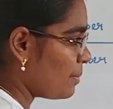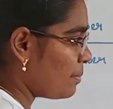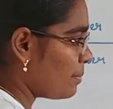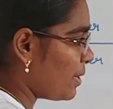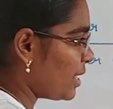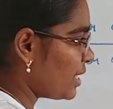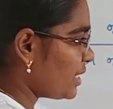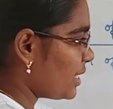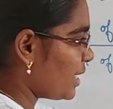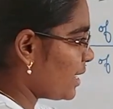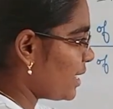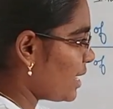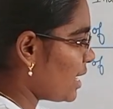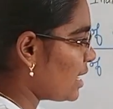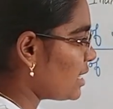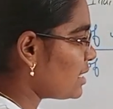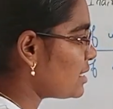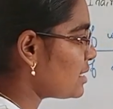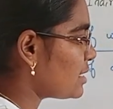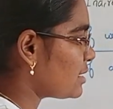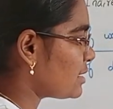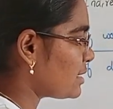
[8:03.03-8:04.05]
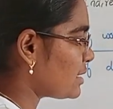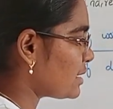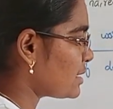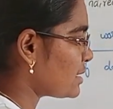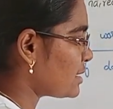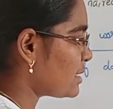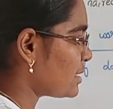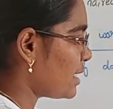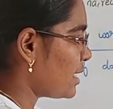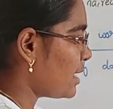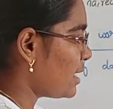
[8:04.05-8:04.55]
But here
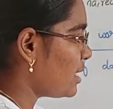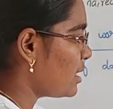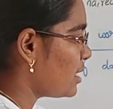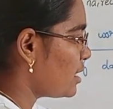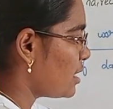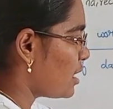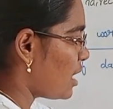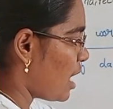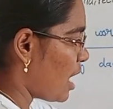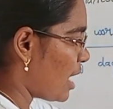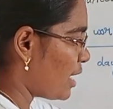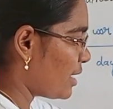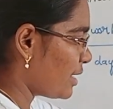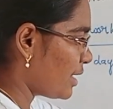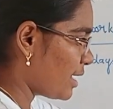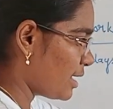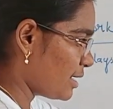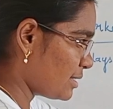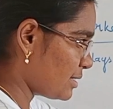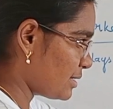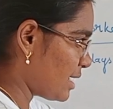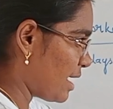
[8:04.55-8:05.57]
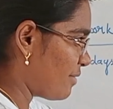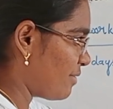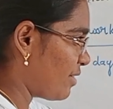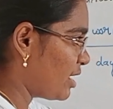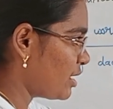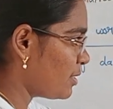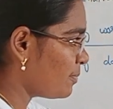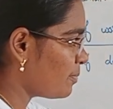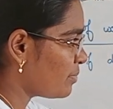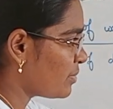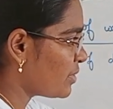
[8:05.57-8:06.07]
60 and here 7